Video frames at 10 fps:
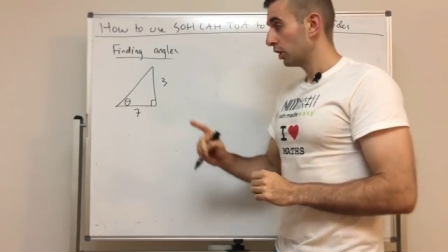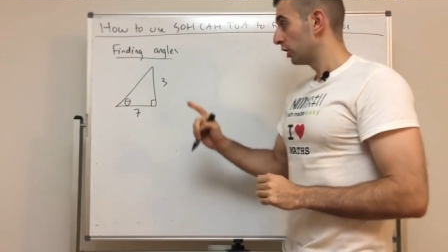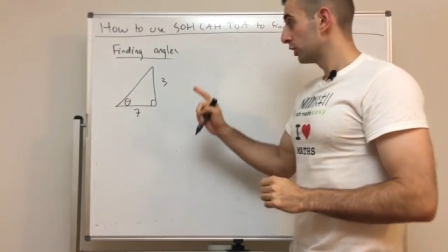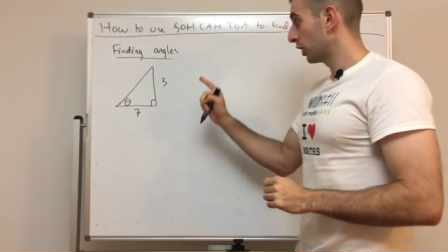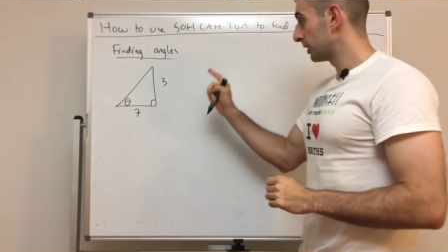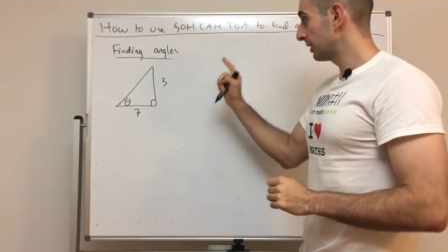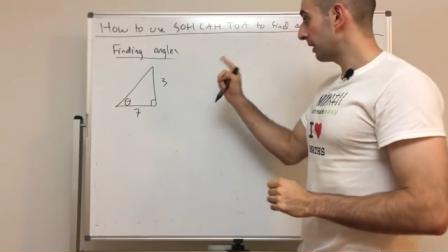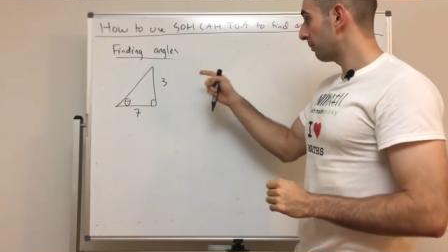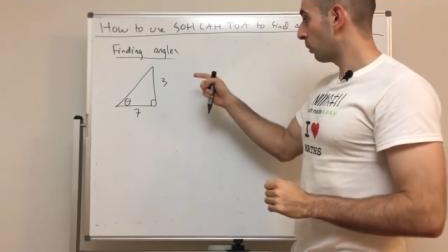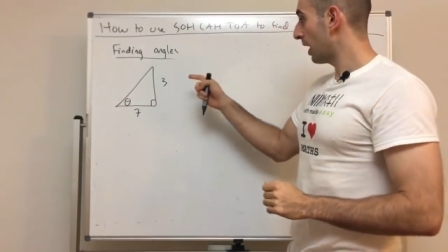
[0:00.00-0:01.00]
So
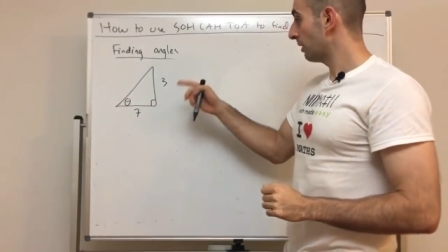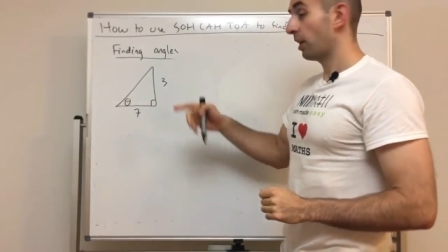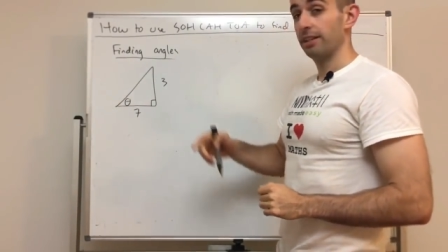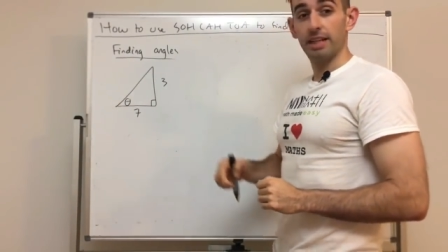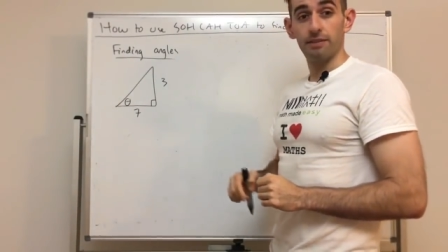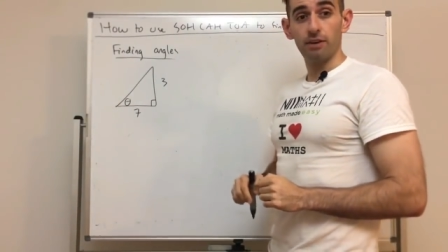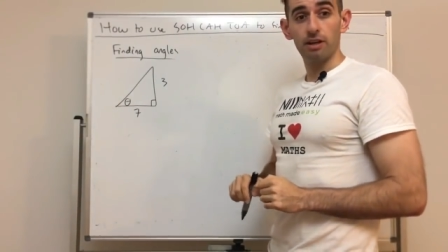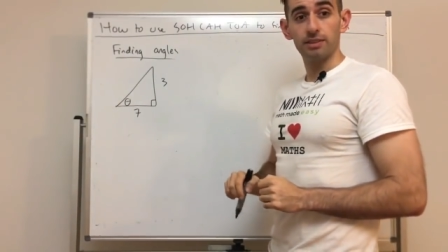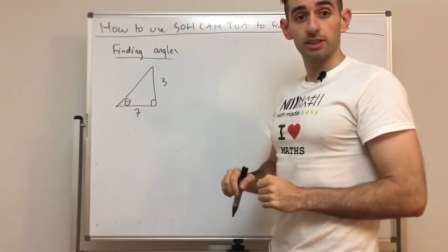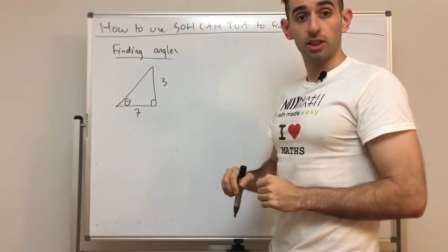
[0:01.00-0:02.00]
step 1, identify
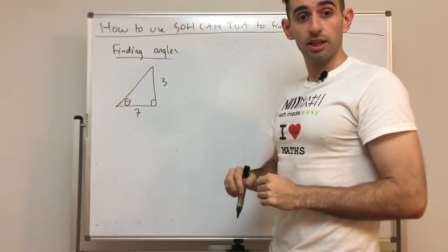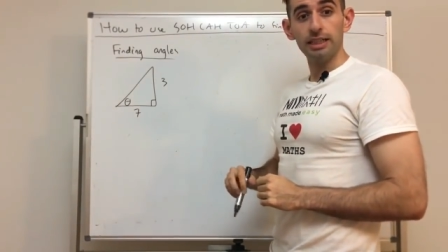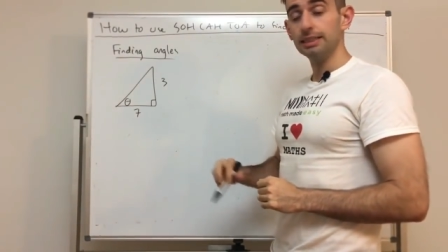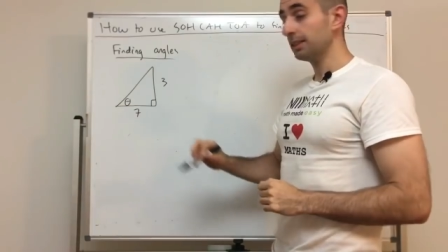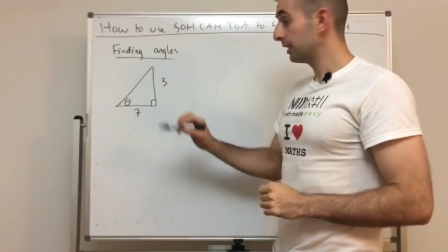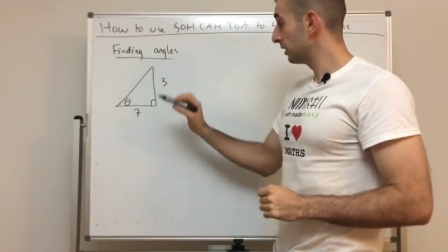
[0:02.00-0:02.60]
the sides.